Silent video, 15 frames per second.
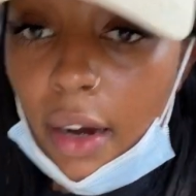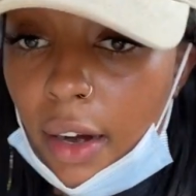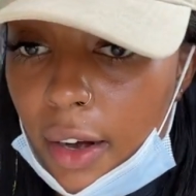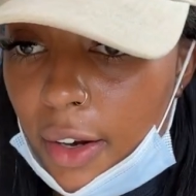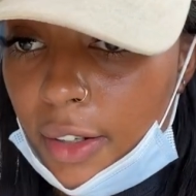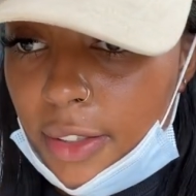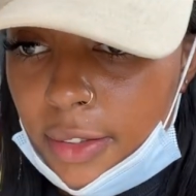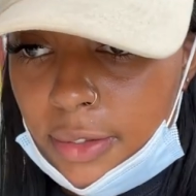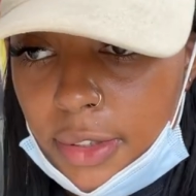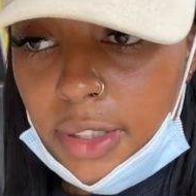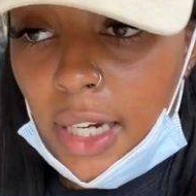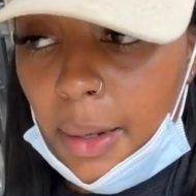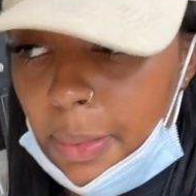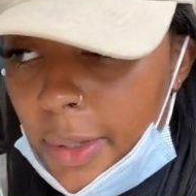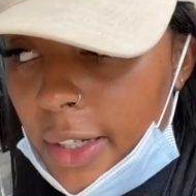go
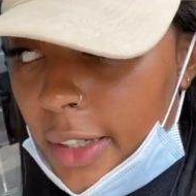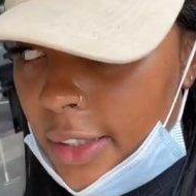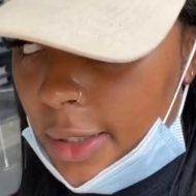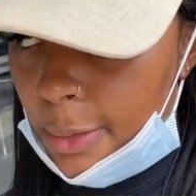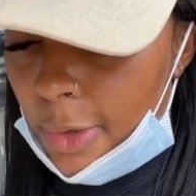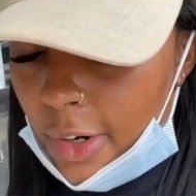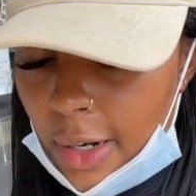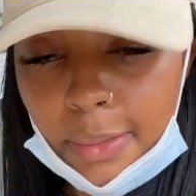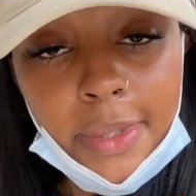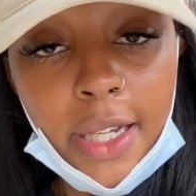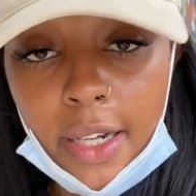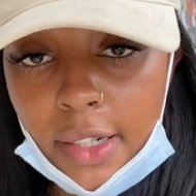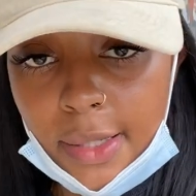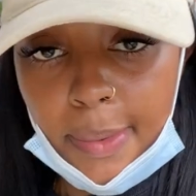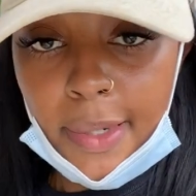shopping some more. I'm
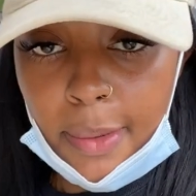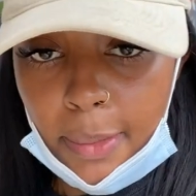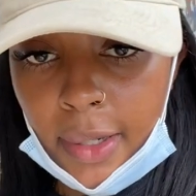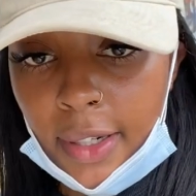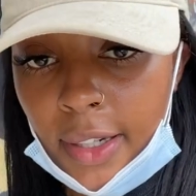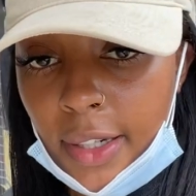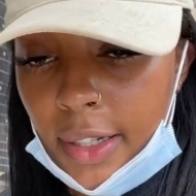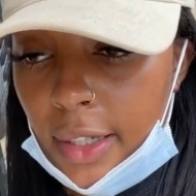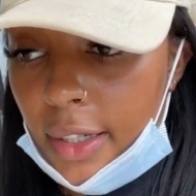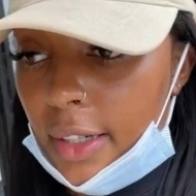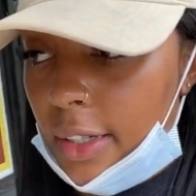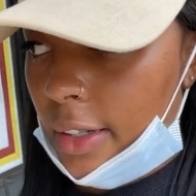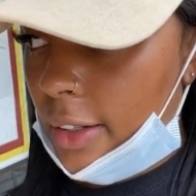tired of spending money. Good